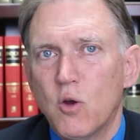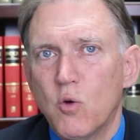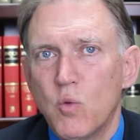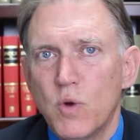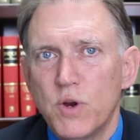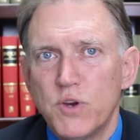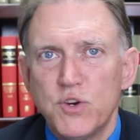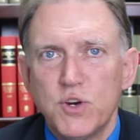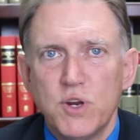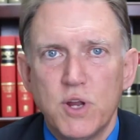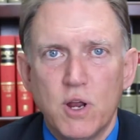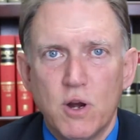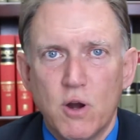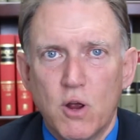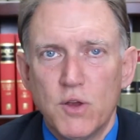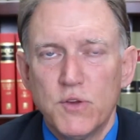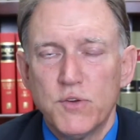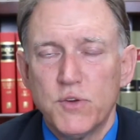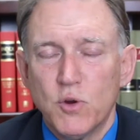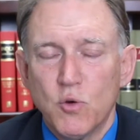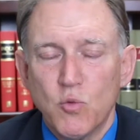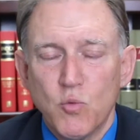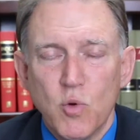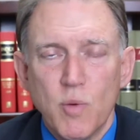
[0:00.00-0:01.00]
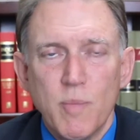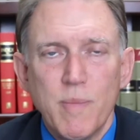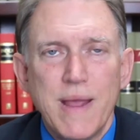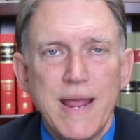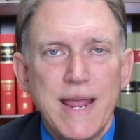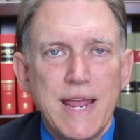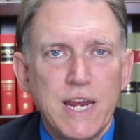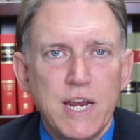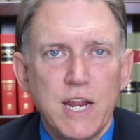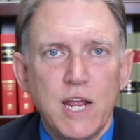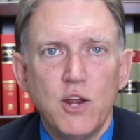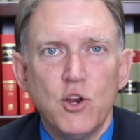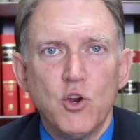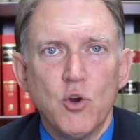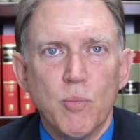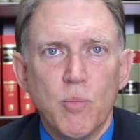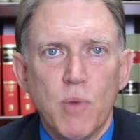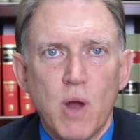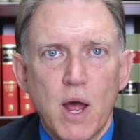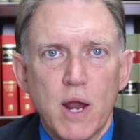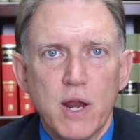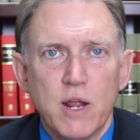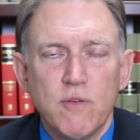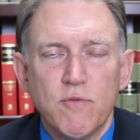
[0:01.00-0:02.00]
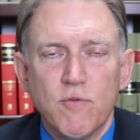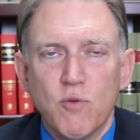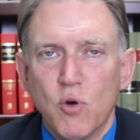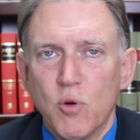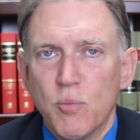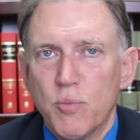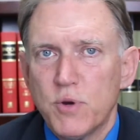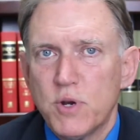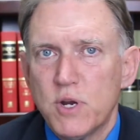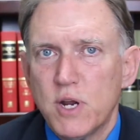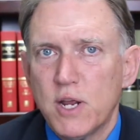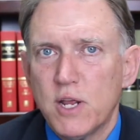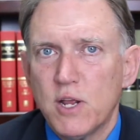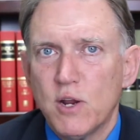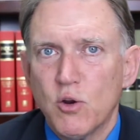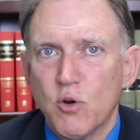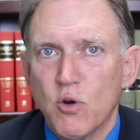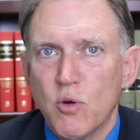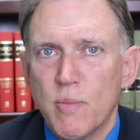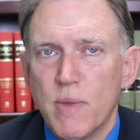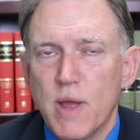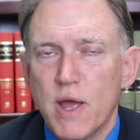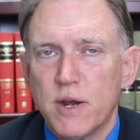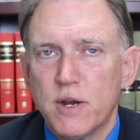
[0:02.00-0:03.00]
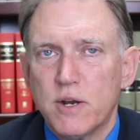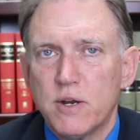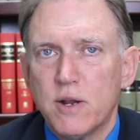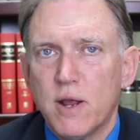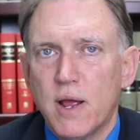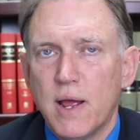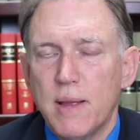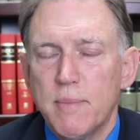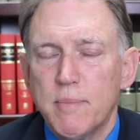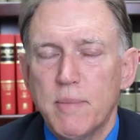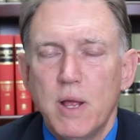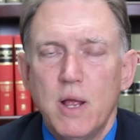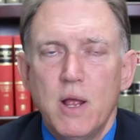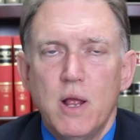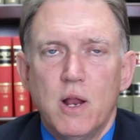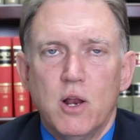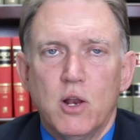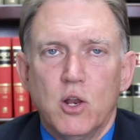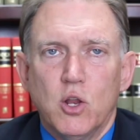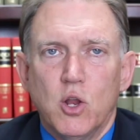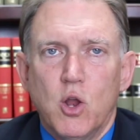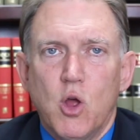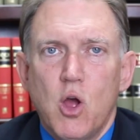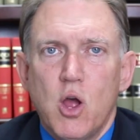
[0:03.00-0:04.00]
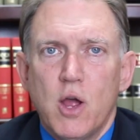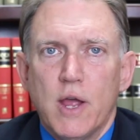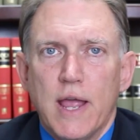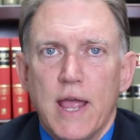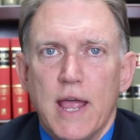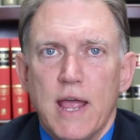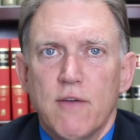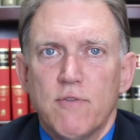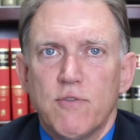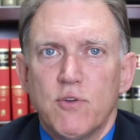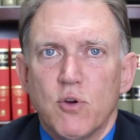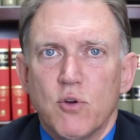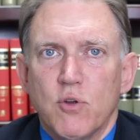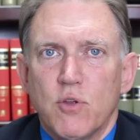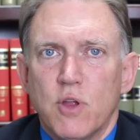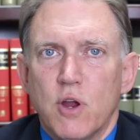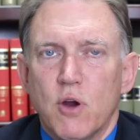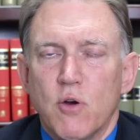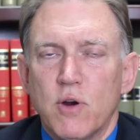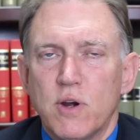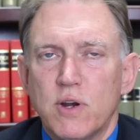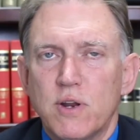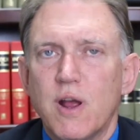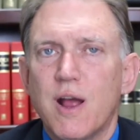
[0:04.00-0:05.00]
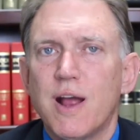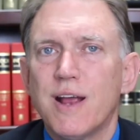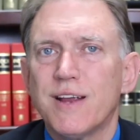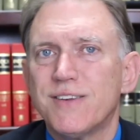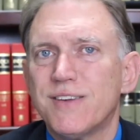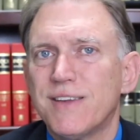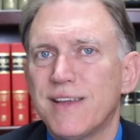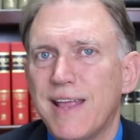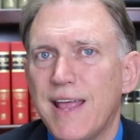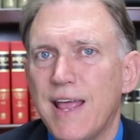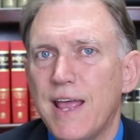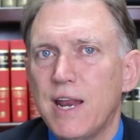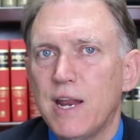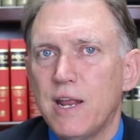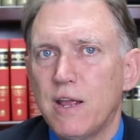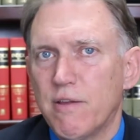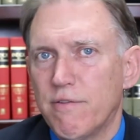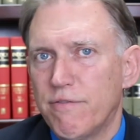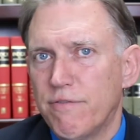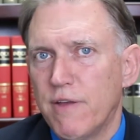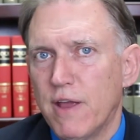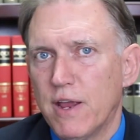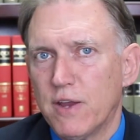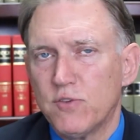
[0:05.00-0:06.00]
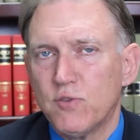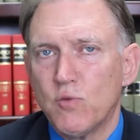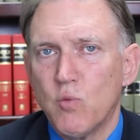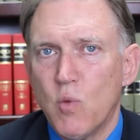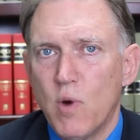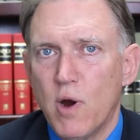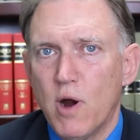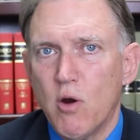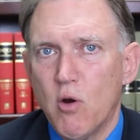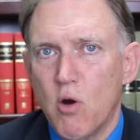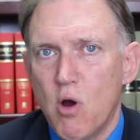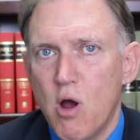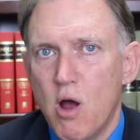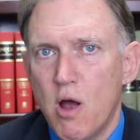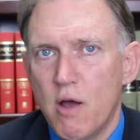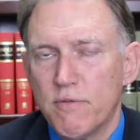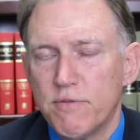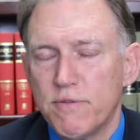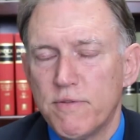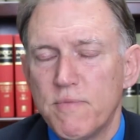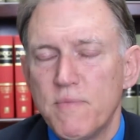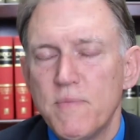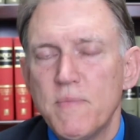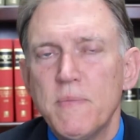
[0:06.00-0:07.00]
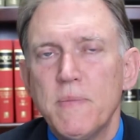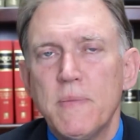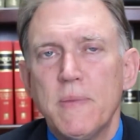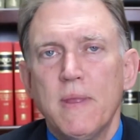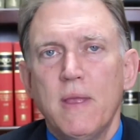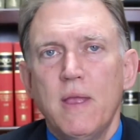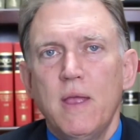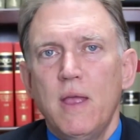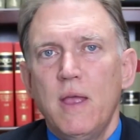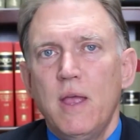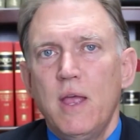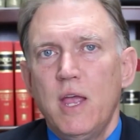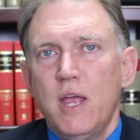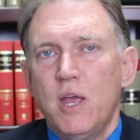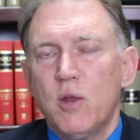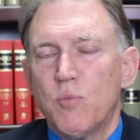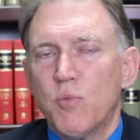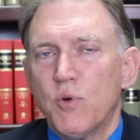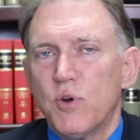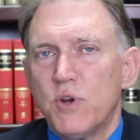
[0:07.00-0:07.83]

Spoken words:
which can also remain in your body for a particular amount of time long after their intoxicating effects wear off. In